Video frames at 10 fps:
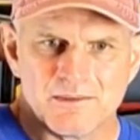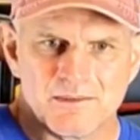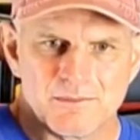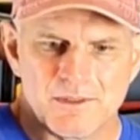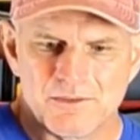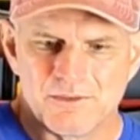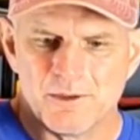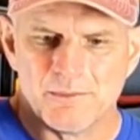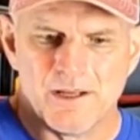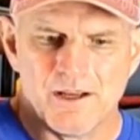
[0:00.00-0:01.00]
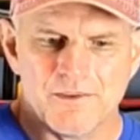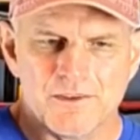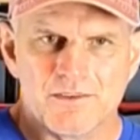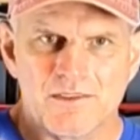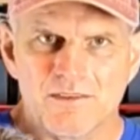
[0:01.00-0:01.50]
especially filming
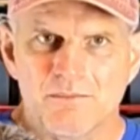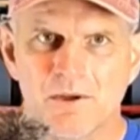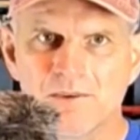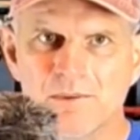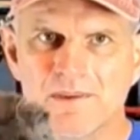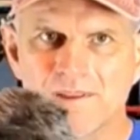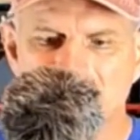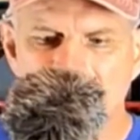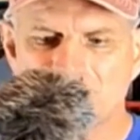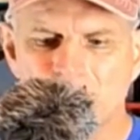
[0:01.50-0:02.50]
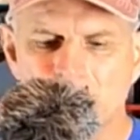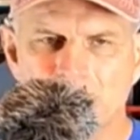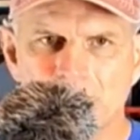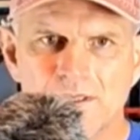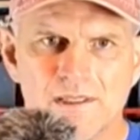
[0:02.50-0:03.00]
others. This is mostly what this is
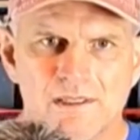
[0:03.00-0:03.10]
for.